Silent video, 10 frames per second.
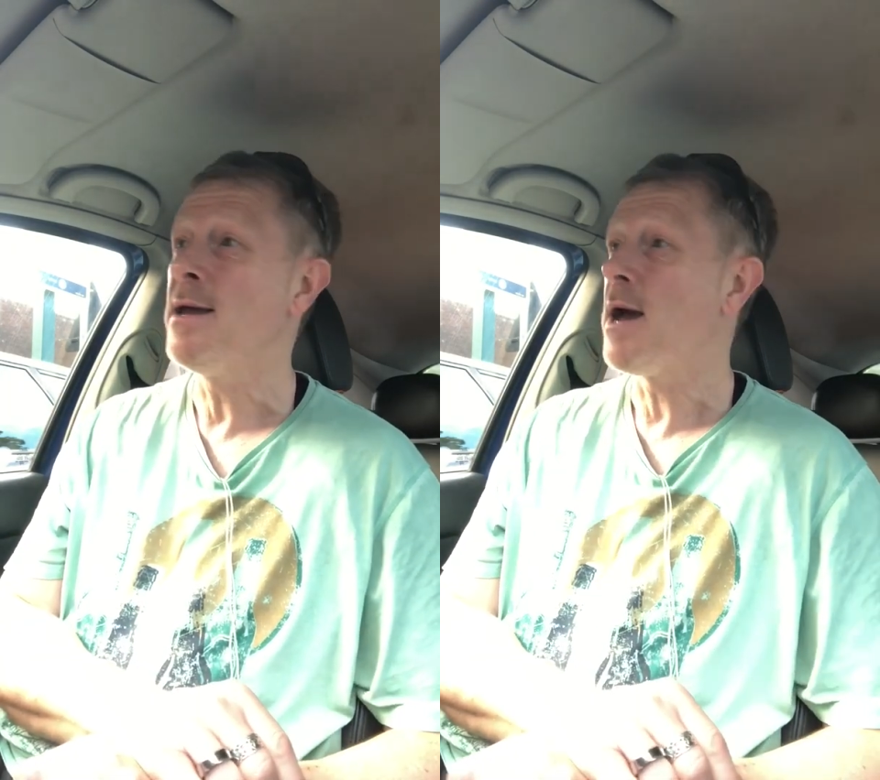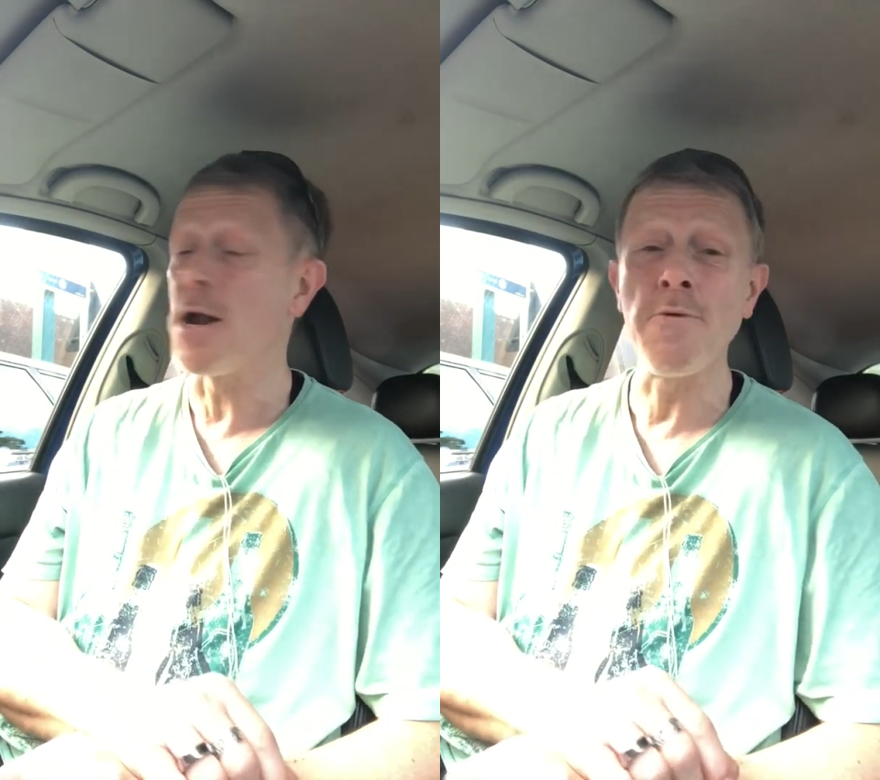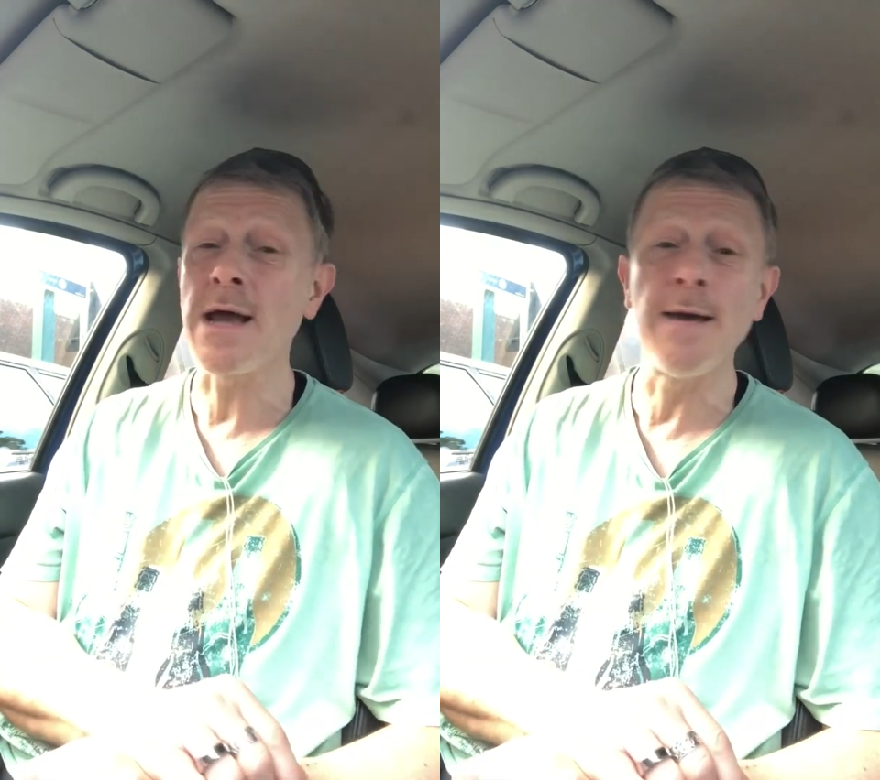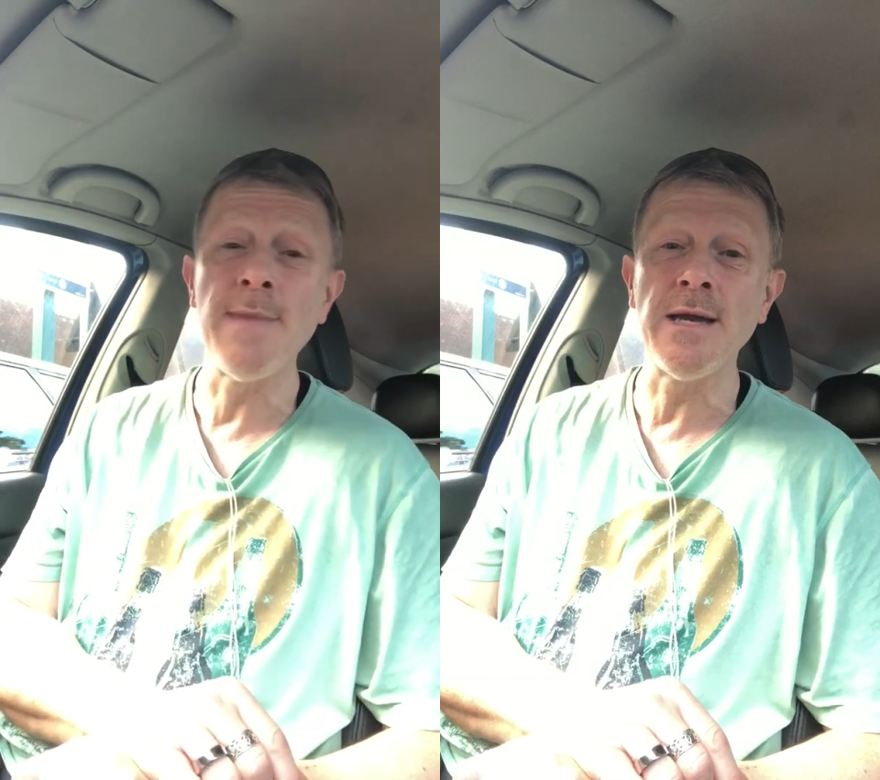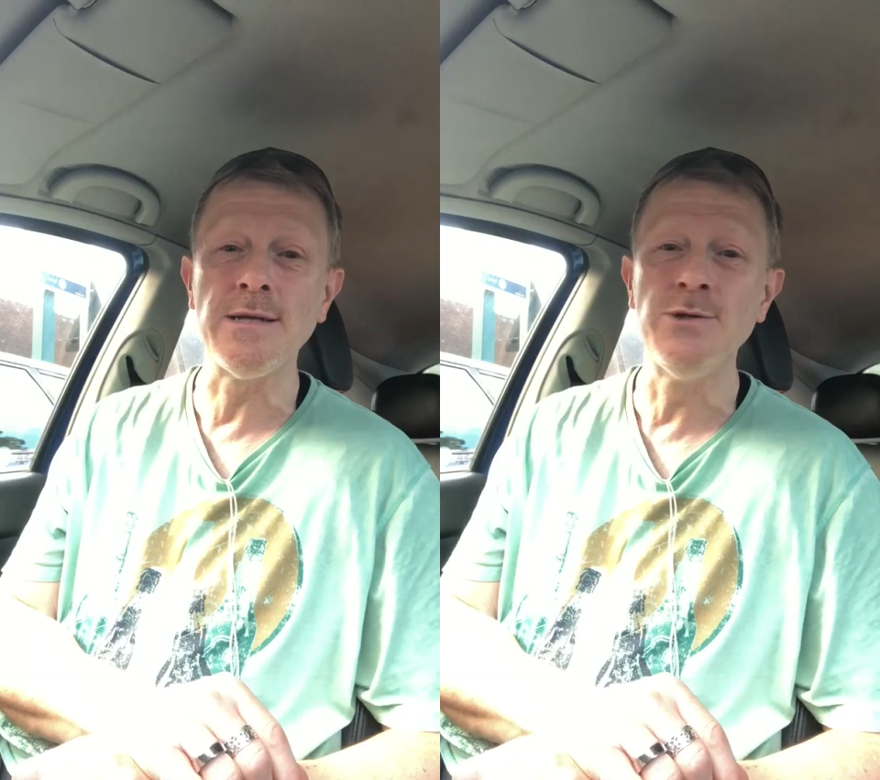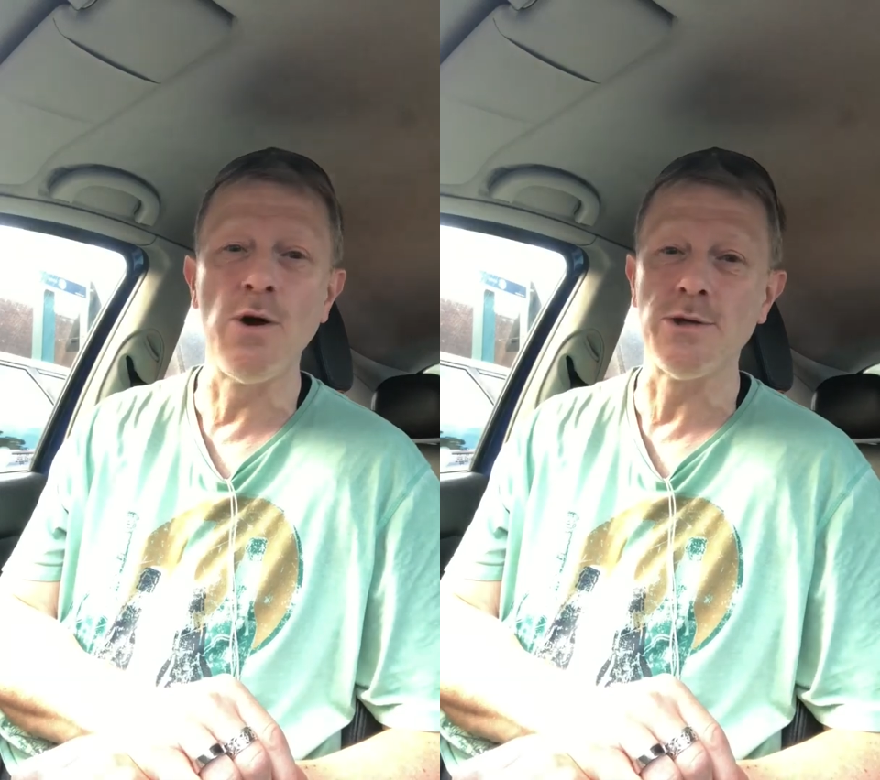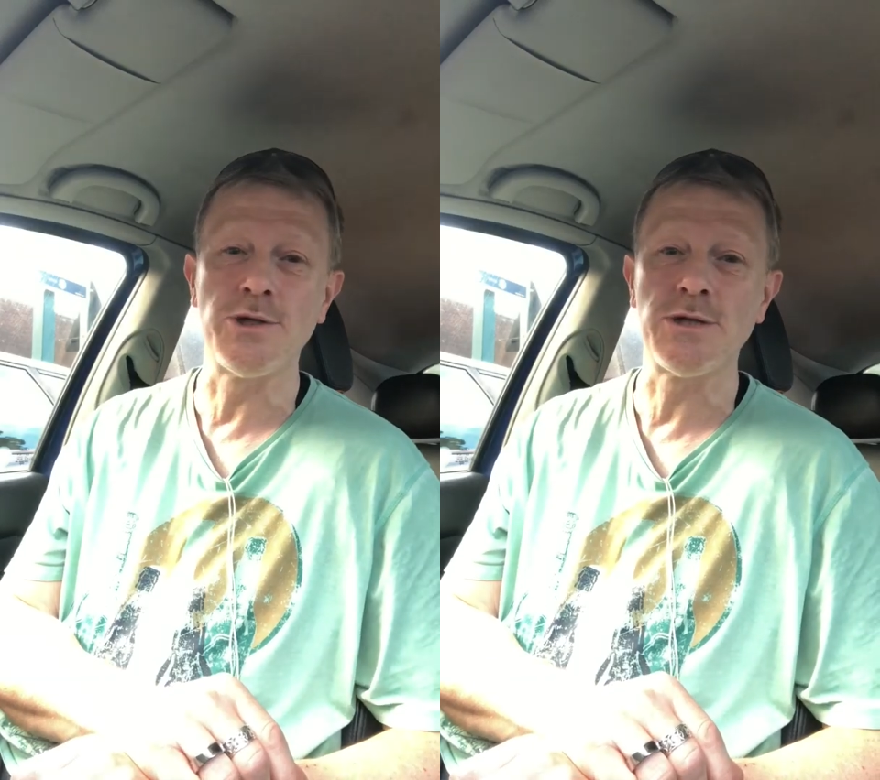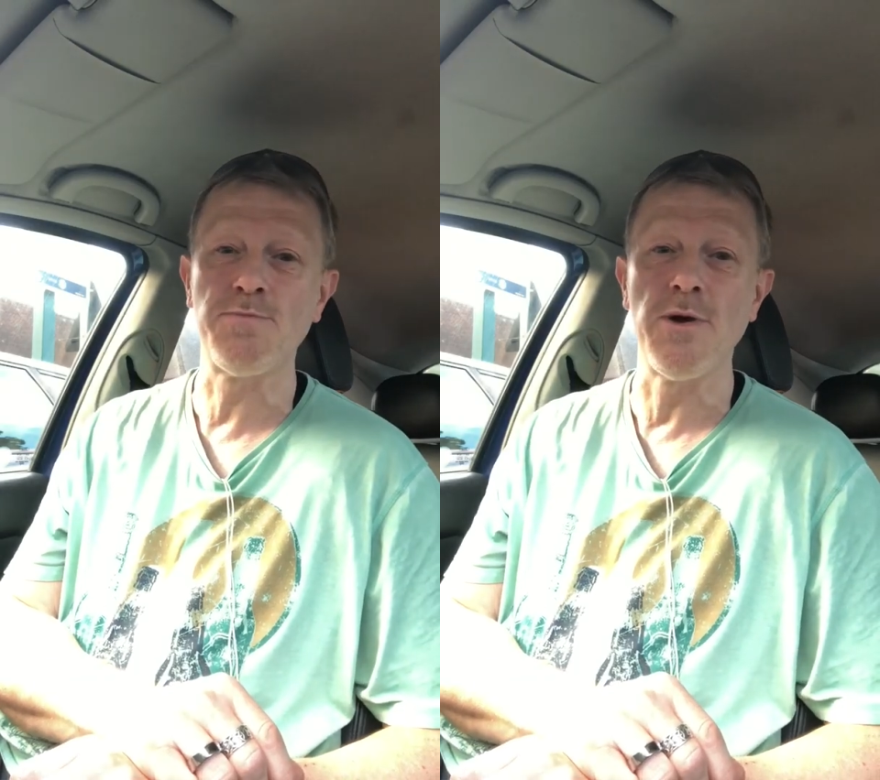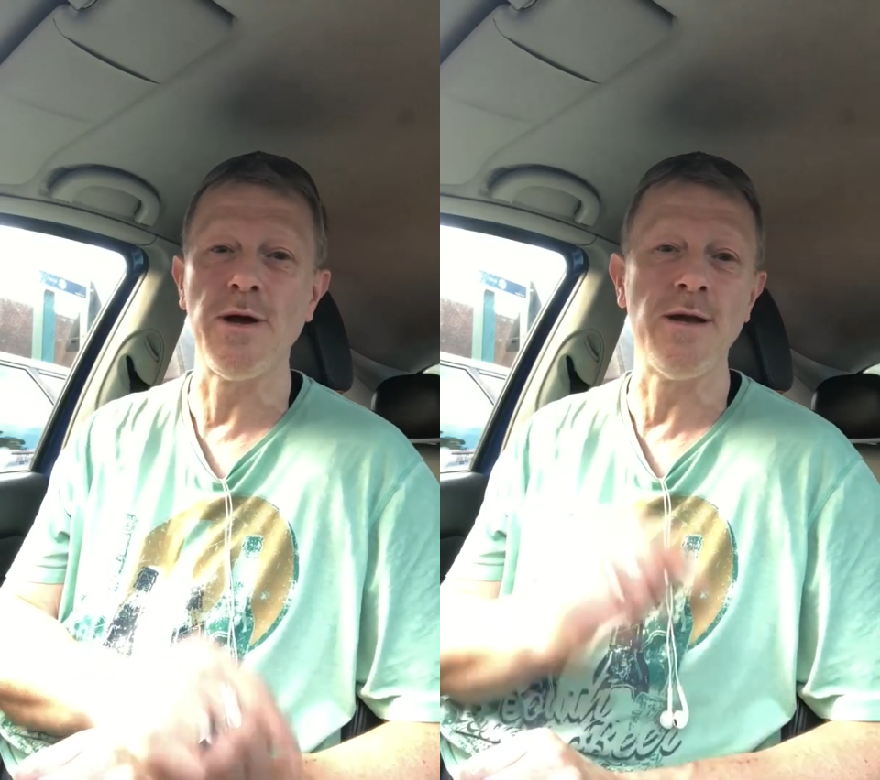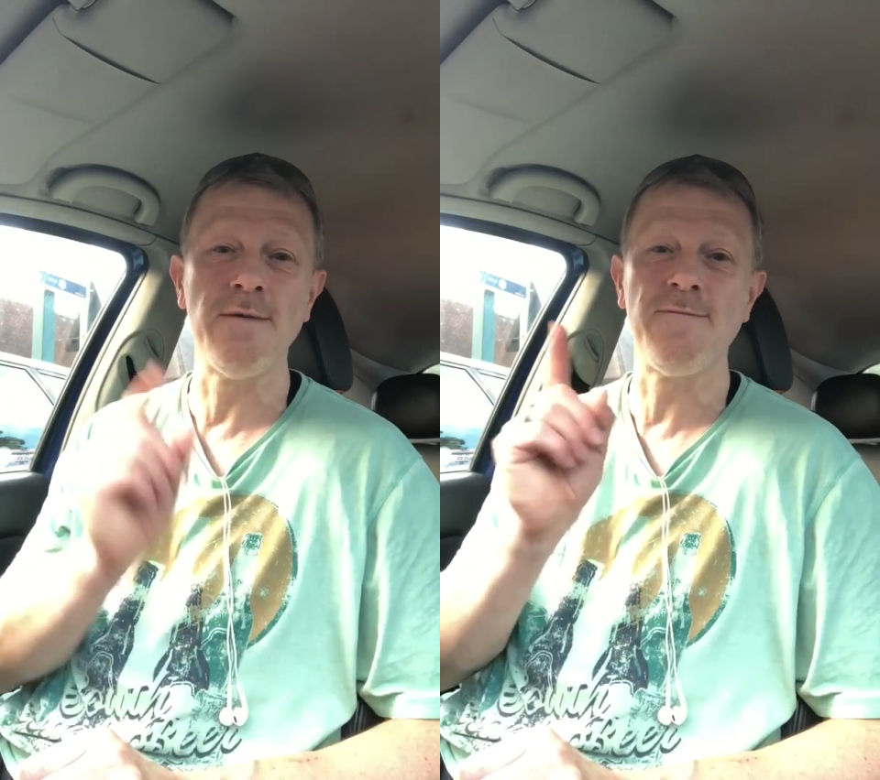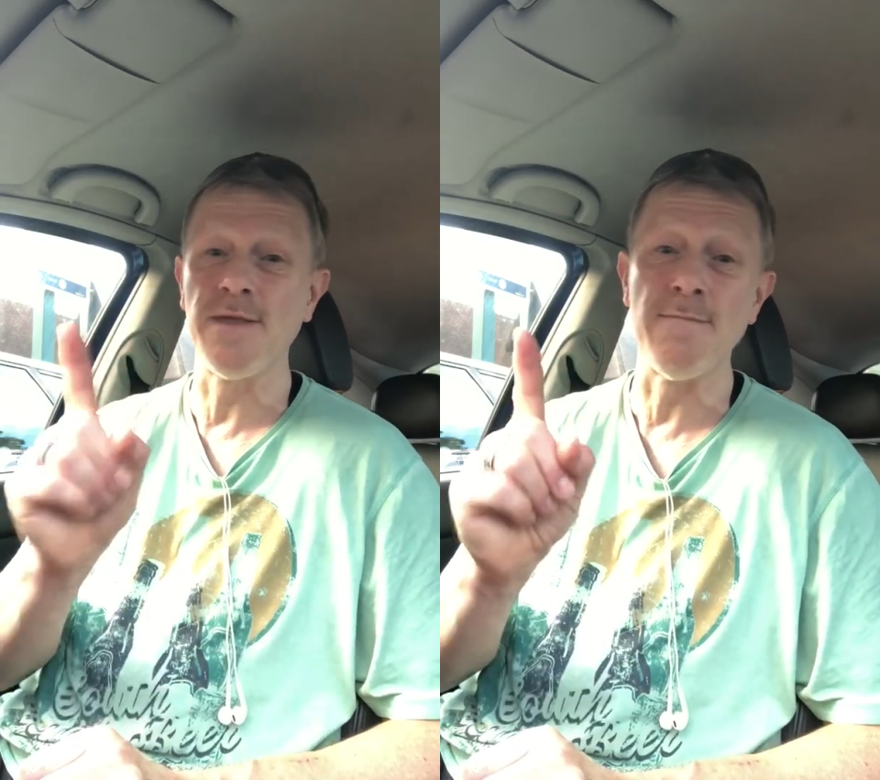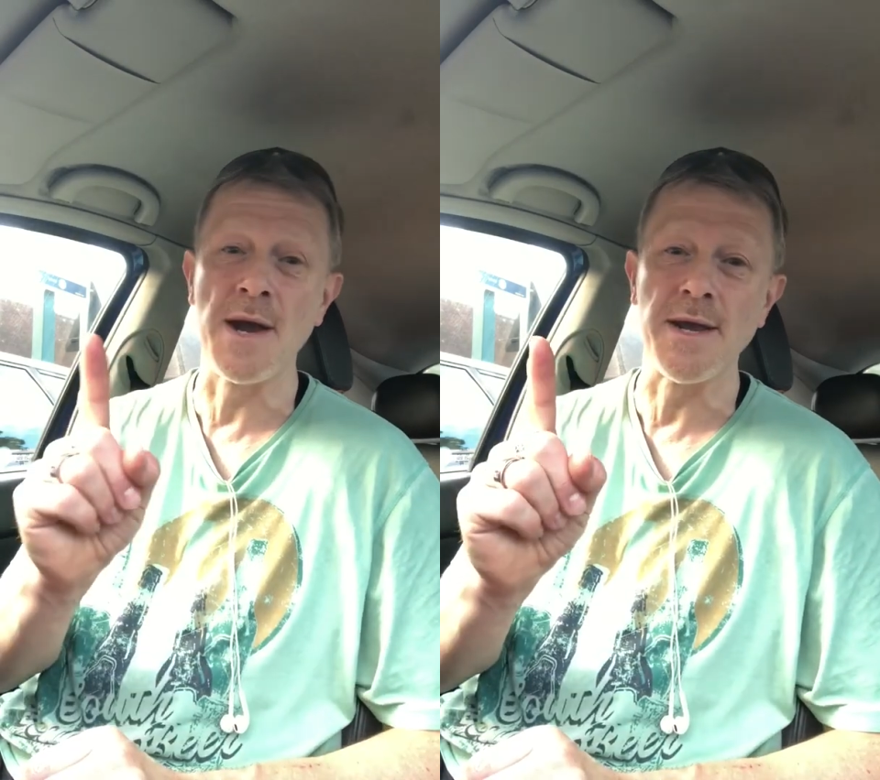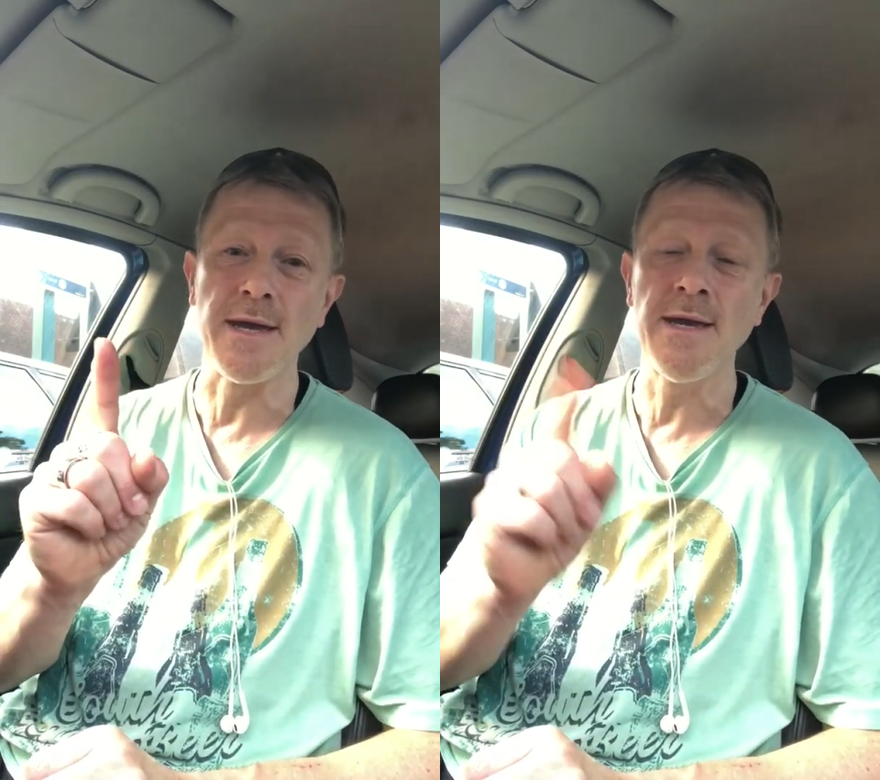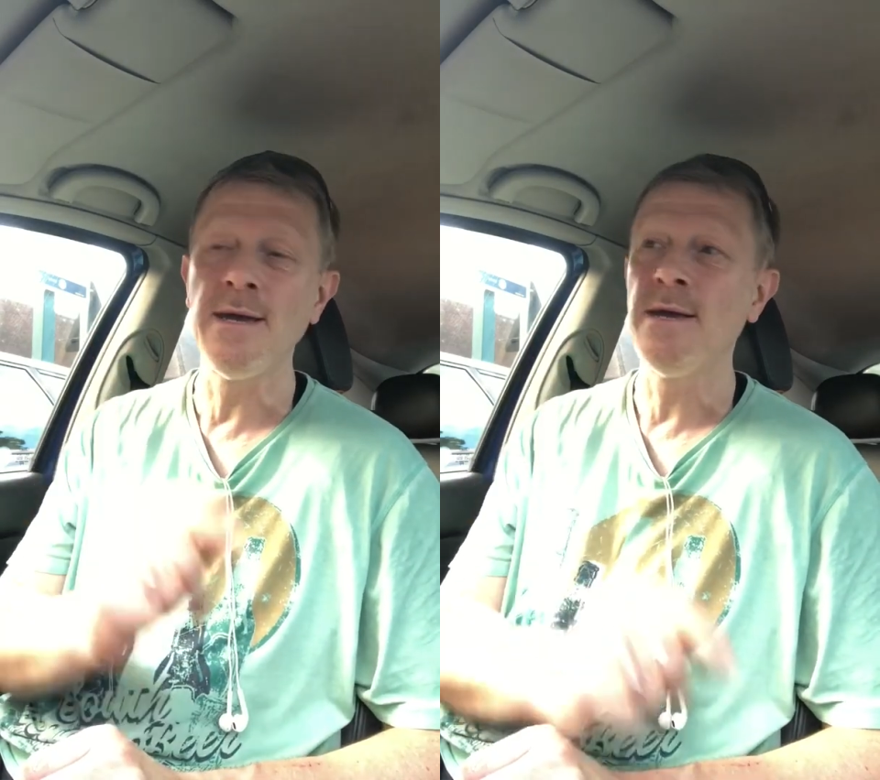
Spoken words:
And I recommend not just put in for the money.